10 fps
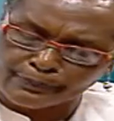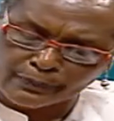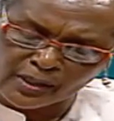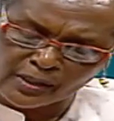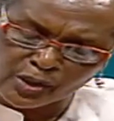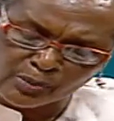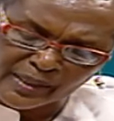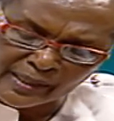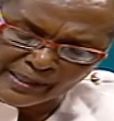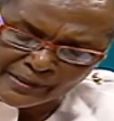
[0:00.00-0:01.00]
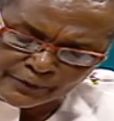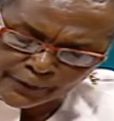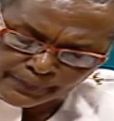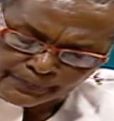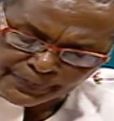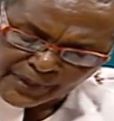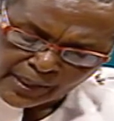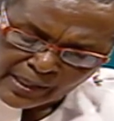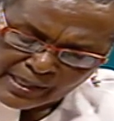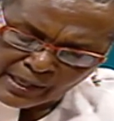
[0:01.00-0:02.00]
the shipping industry.
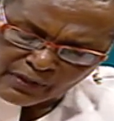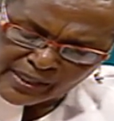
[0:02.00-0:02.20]
Now, the